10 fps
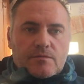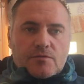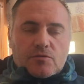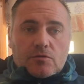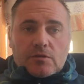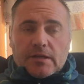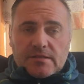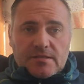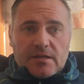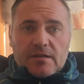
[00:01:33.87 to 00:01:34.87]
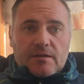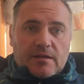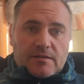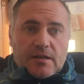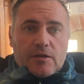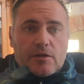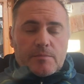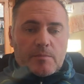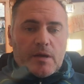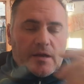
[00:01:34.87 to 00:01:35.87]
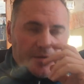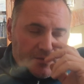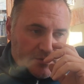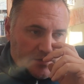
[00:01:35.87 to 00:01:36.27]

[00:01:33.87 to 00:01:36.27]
So like I said, I hurt my back.